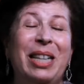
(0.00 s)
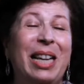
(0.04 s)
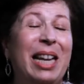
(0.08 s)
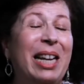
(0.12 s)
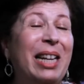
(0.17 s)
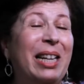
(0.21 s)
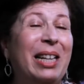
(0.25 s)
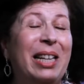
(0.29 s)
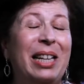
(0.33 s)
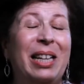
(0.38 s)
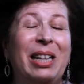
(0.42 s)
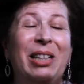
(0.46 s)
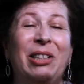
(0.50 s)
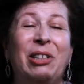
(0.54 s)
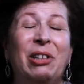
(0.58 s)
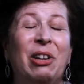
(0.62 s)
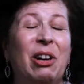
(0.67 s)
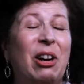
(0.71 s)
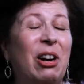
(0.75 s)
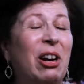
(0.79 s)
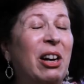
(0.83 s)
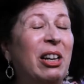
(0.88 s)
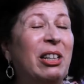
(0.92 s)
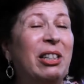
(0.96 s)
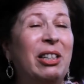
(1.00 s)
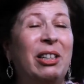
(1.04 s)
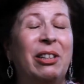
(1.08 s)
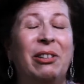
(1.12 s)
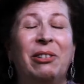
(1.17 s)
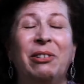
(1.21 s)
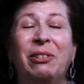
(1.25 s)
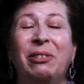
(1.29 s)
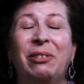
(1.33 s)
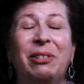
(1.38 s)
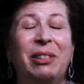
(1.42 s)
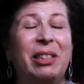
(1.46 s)
say in your heart, you
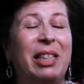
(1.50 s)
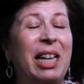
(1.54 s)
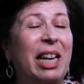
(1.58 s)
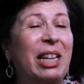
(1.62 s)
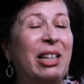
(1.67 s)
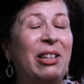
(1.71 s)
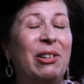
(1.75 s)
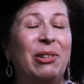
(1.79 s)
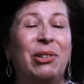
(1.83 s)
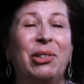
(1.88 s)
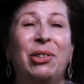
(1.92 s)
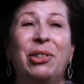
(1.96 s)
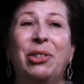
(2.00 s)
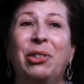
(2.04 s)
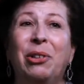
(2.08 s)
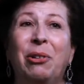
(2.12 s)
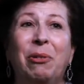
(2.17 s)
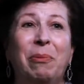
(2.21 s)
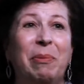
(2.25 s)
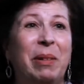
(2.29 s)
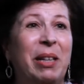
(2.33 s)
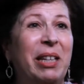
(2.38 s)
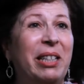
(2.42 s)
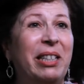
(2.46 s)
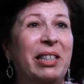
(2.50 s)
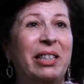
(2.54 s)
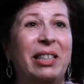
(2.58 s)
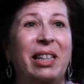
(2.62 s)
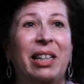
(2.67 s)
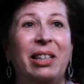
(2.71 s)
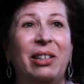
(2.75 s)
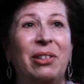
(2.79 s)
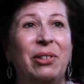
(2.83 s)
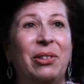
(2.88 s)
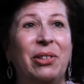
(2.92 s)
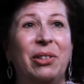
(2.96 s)
know, thank you so much,
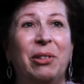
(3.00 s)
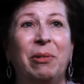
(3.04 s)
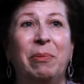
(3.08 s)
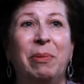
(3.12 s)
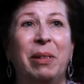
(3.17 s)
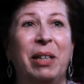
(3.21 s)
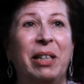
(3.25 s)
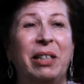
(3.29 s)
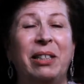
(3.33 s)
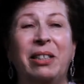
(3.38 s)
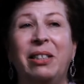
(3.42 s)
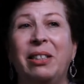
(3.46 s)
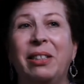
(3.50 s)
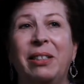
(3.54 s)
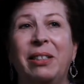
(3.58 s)
thank you so much.